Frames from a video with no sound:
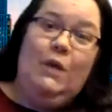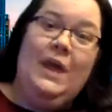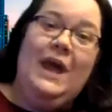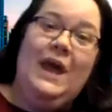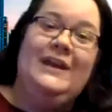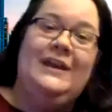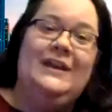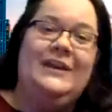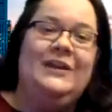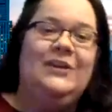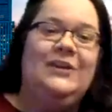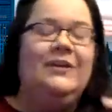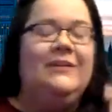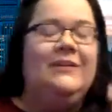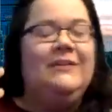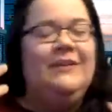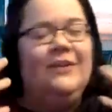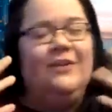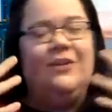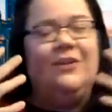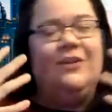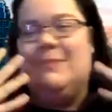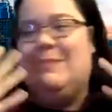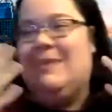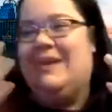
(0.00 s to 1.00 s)
You're
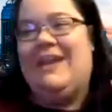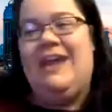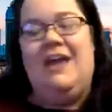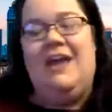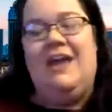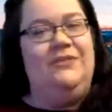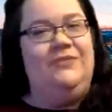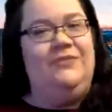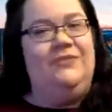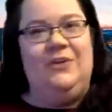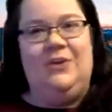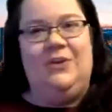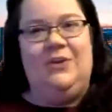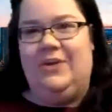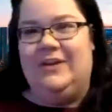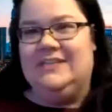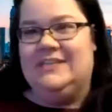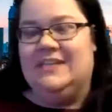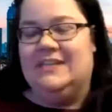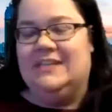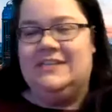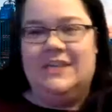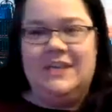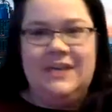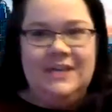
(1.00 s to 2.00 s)
going to make elephant noise.
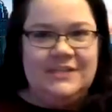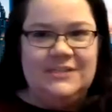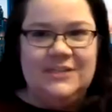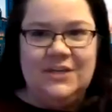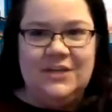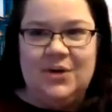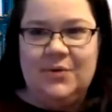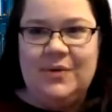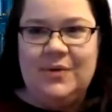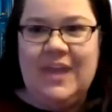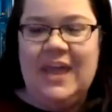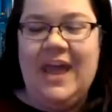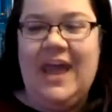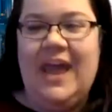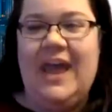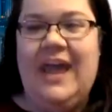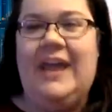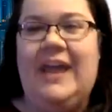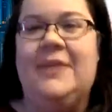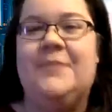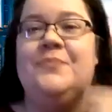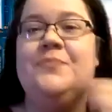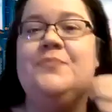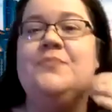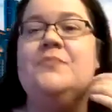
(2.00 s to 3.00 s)
It's
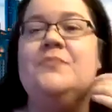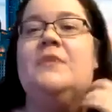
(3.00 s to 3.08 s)
okay.